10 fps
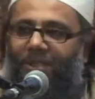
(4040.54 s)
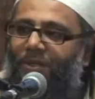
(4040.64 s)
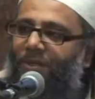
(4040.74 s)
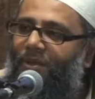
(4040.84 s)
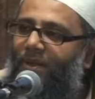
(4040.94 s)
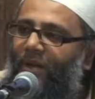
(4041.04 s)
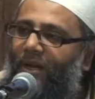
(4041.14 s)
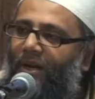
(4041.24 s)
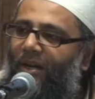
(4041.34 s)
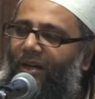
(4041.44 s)
So
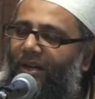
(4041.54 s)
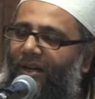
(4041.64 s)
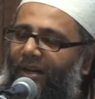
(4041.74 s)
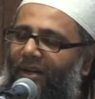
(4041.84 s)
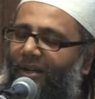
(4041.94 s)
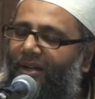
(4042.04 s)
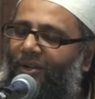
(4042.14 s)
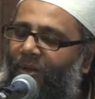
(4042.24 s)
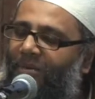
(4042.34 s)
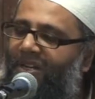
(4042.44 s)

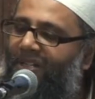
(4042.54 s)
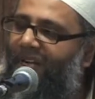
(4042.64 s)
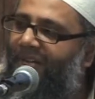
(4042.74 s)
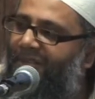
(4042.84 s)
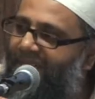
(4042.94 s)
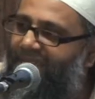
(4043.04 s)
Umar radiallahu anhu